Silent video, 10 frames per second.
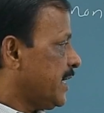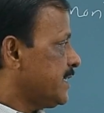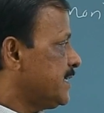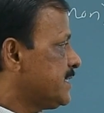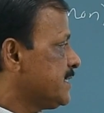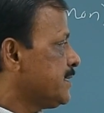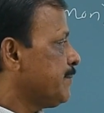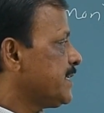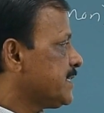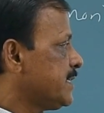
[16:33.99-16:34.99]
and this is the
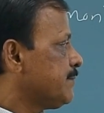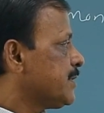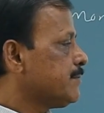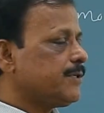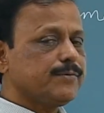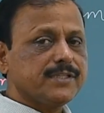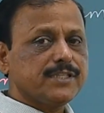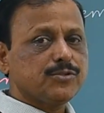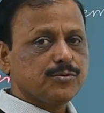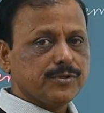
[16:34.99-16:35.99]
major difference between
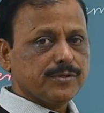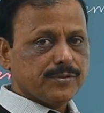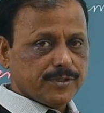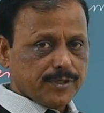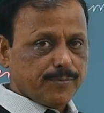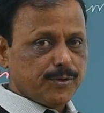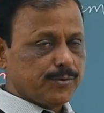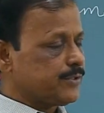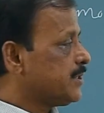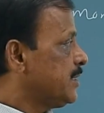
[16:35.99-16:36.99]
these two
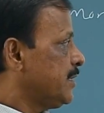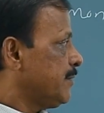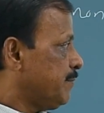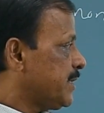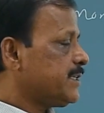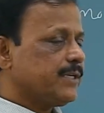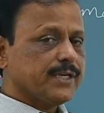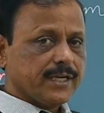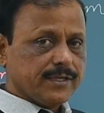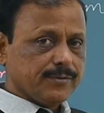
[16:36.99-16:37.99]
embryos. But
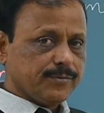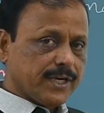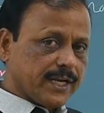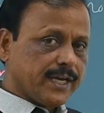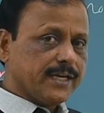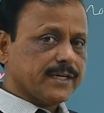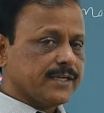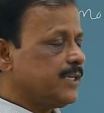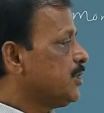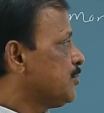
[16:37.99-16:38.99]
we are here
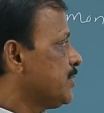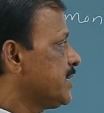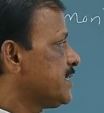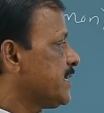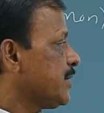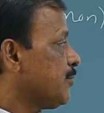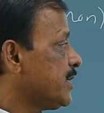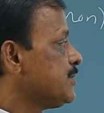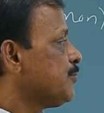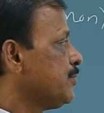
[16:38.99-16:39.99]
to understand what
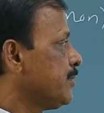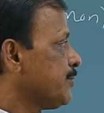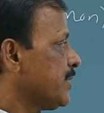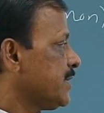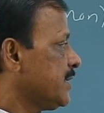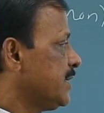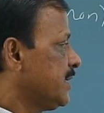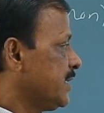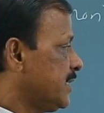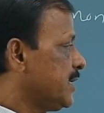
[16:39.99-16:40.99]
is polyembryony.
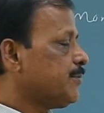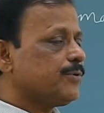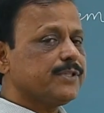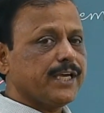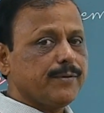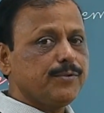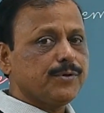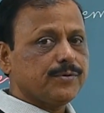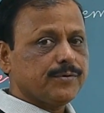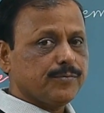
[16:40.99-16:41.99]
Therefore, the
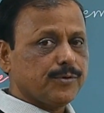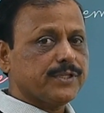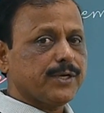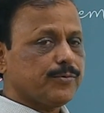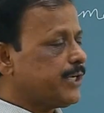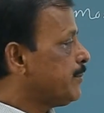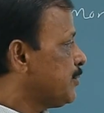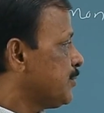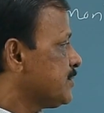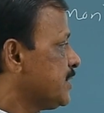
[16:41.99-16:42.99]
embryo, more than one
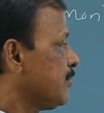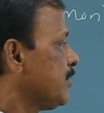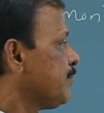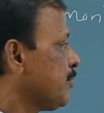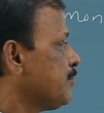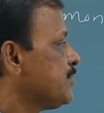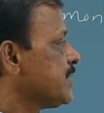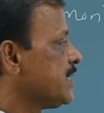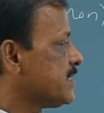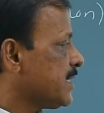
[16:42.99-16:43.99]
embryos developed from
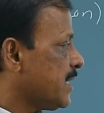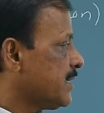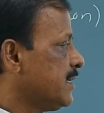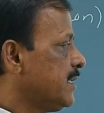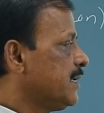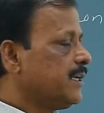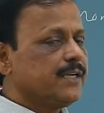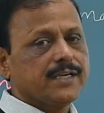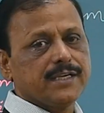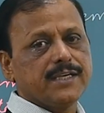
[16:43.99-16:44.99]
nucellar cell
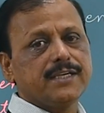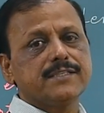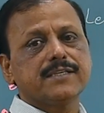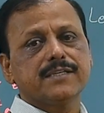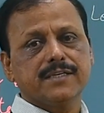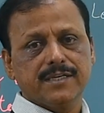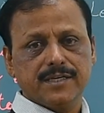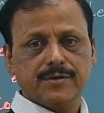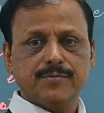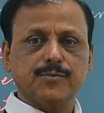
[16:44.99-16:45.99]
is
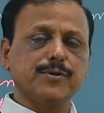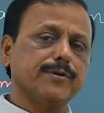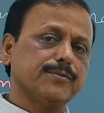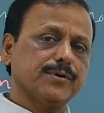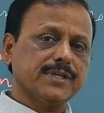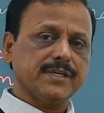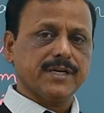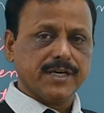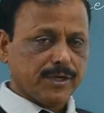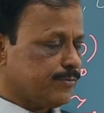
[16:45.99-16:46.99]
polyembryony,
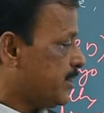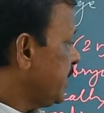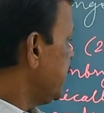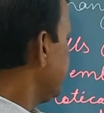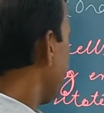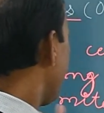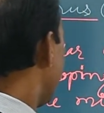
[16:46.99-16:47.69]
and observed in